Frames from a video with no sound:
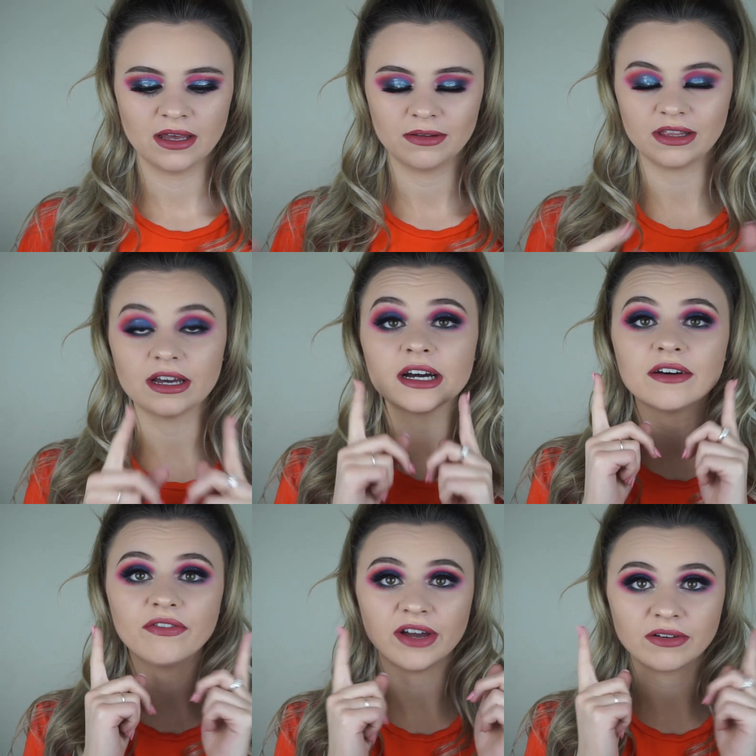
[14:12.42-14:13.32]

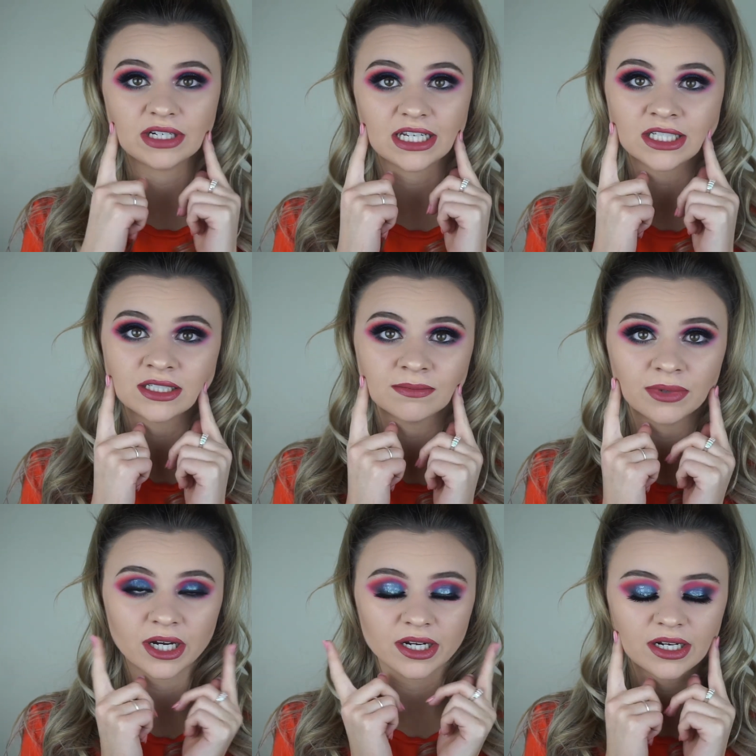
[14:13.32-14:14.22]
the foundation
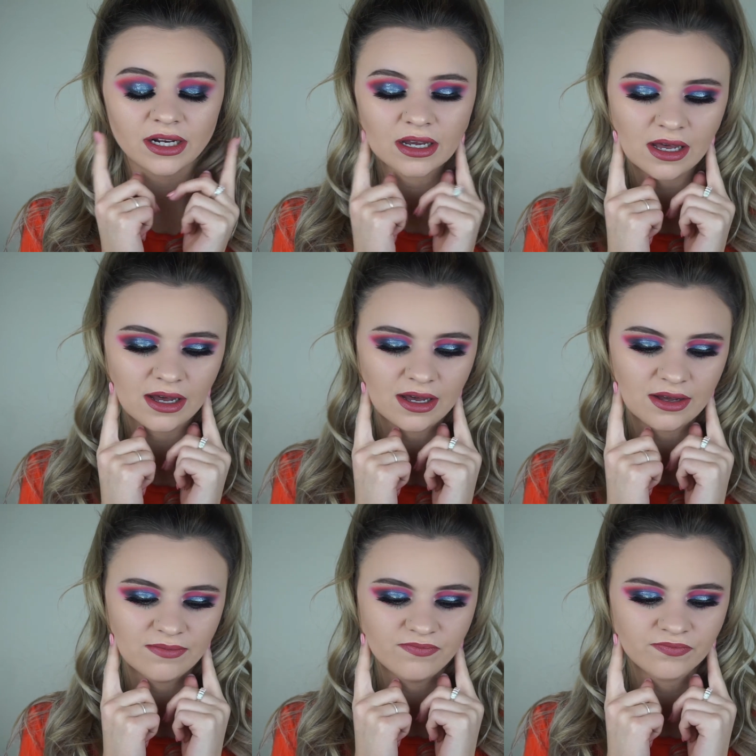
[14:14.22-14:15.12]
part.
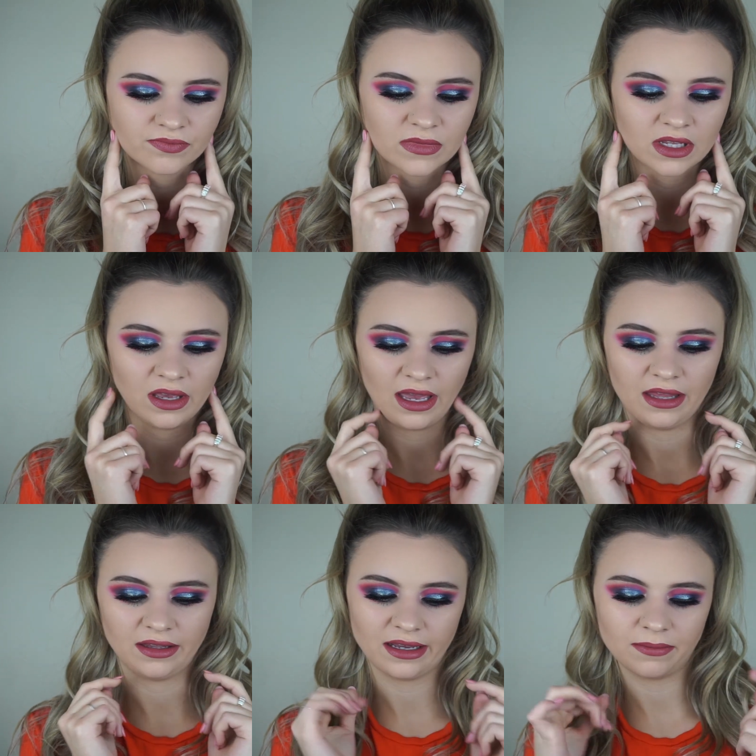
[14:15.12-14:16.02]

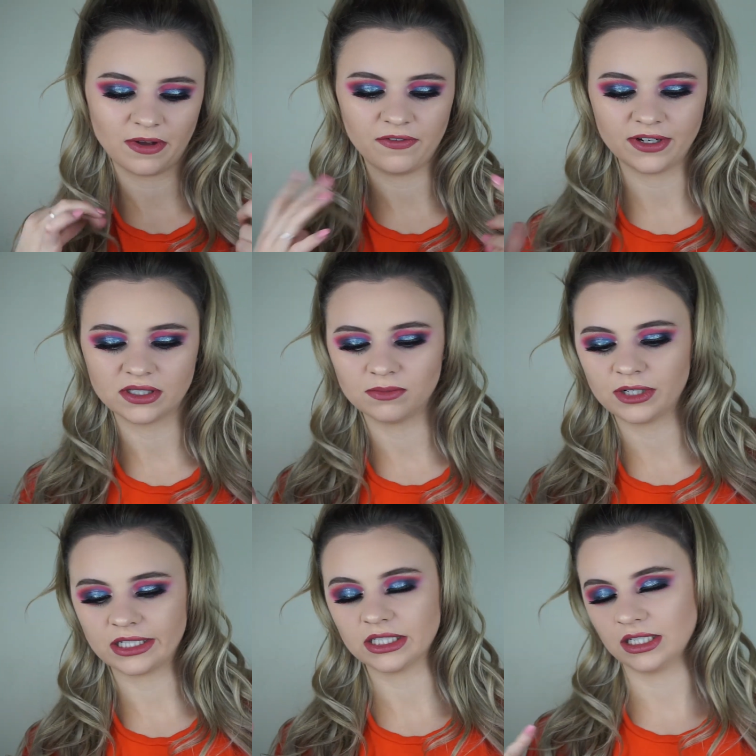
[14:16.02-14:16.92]
And like my first
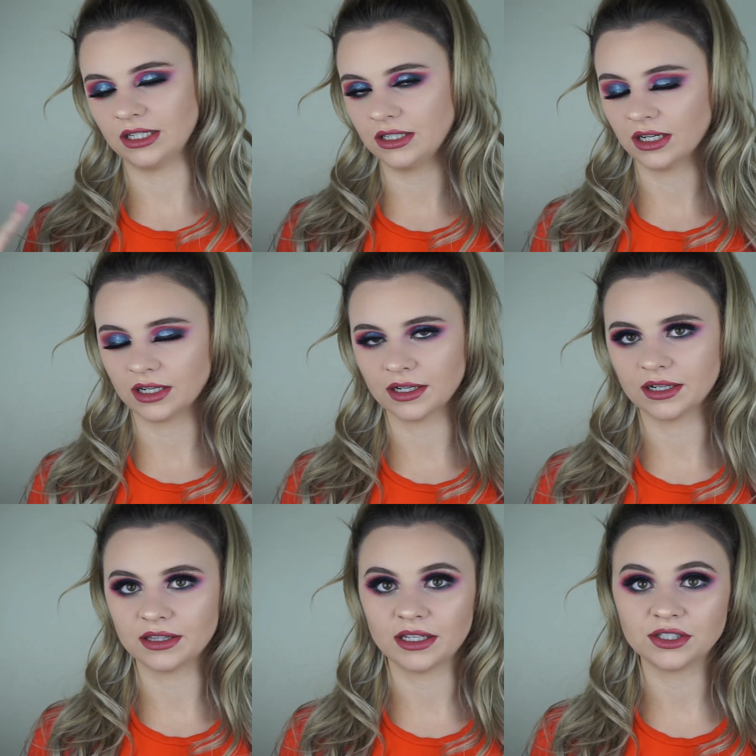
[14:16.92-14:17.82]
impression
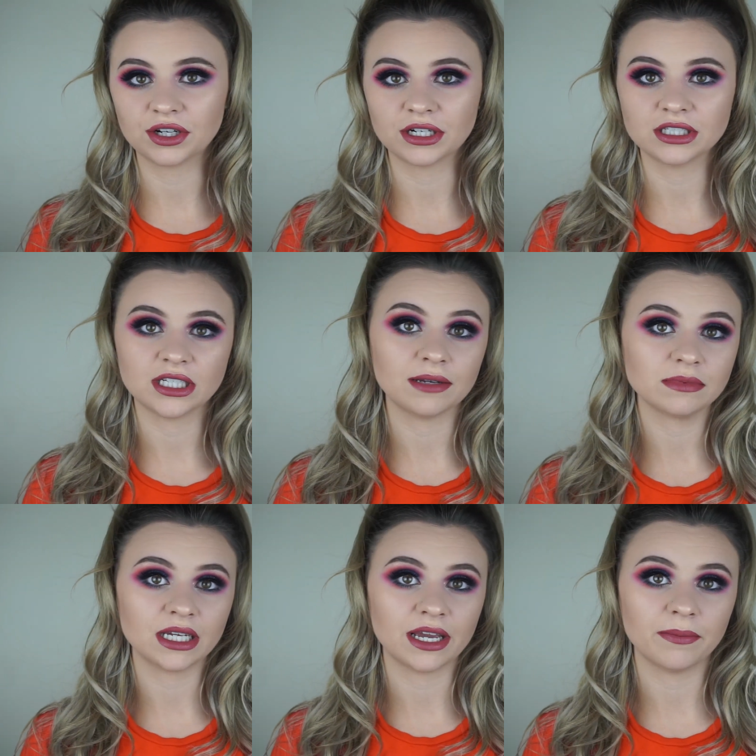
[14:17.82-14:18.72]
on the Tarte Shape
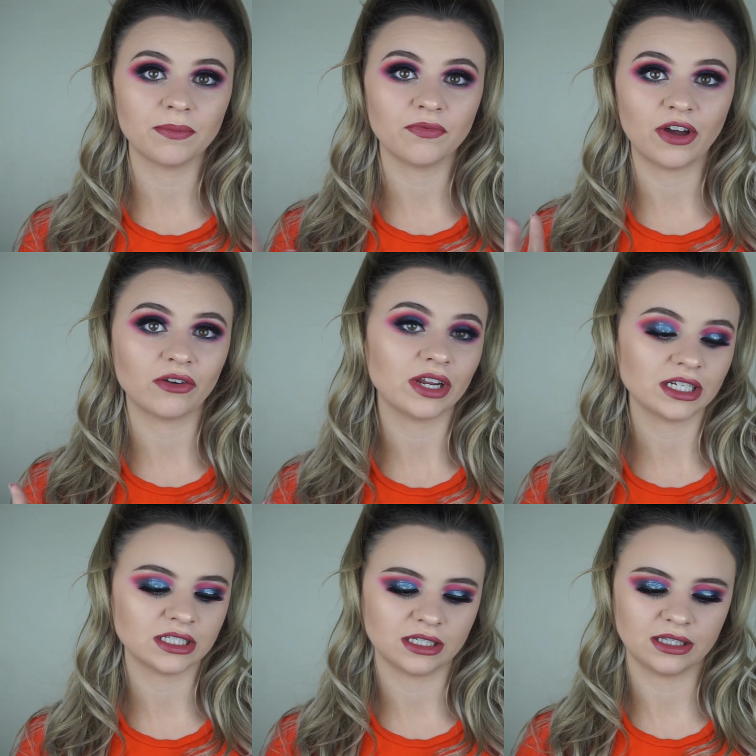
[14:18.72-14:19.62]
Tape
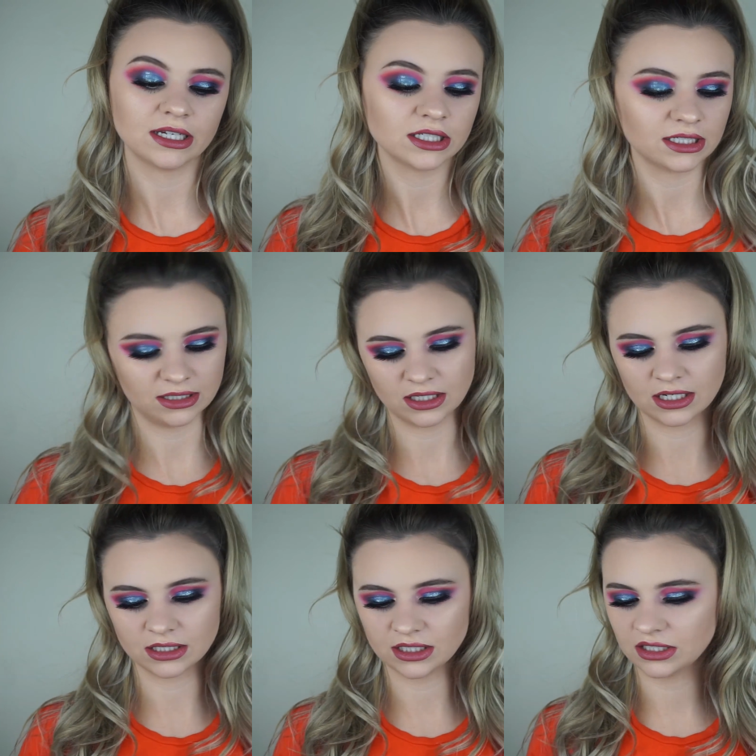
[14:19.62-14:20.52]
foundation that just
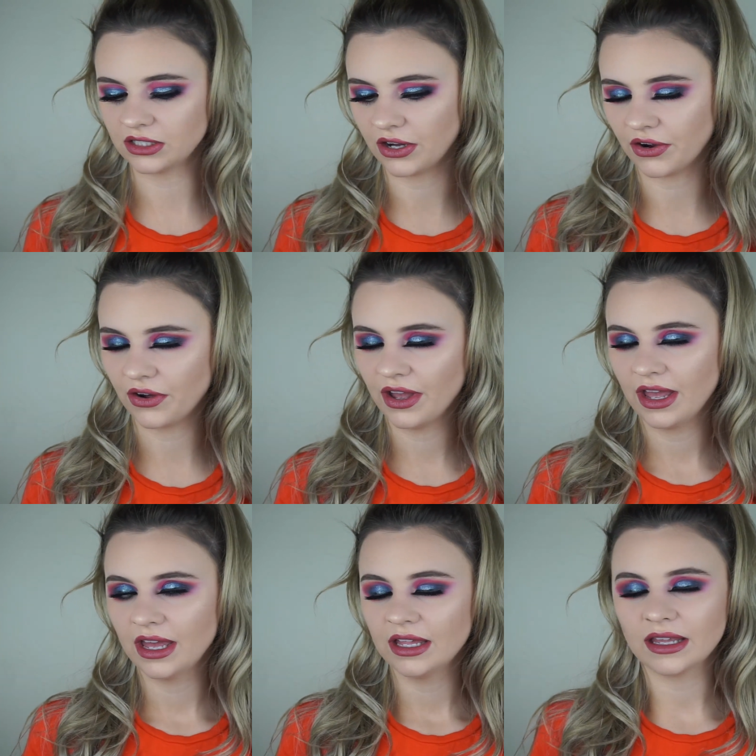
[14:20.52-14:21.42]
launched. So
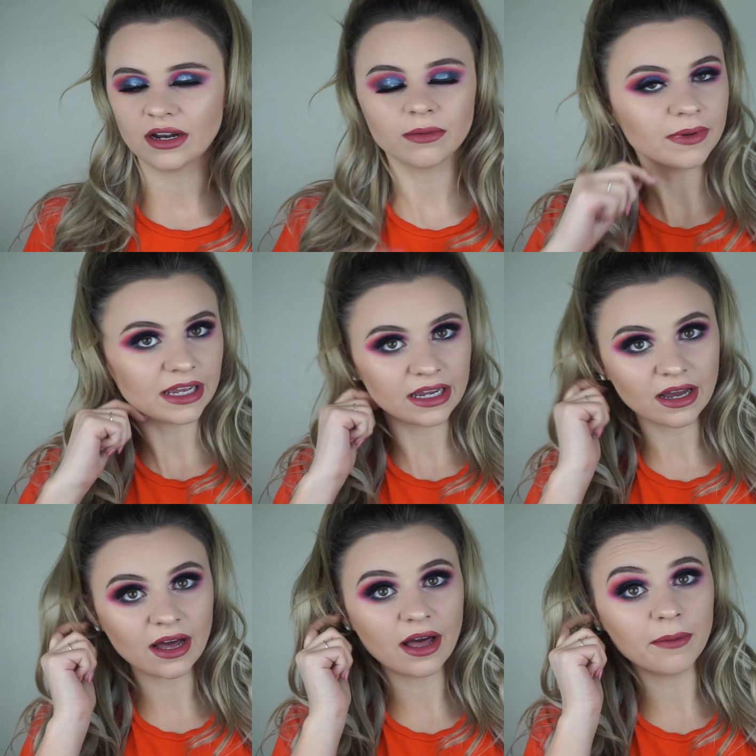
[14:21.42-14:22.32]
that'll be
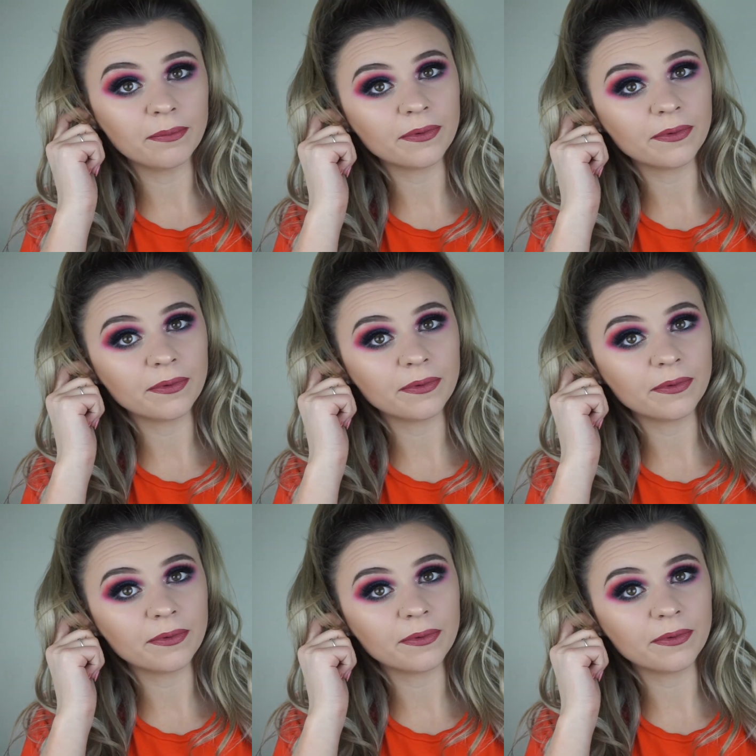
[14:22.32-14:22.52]
up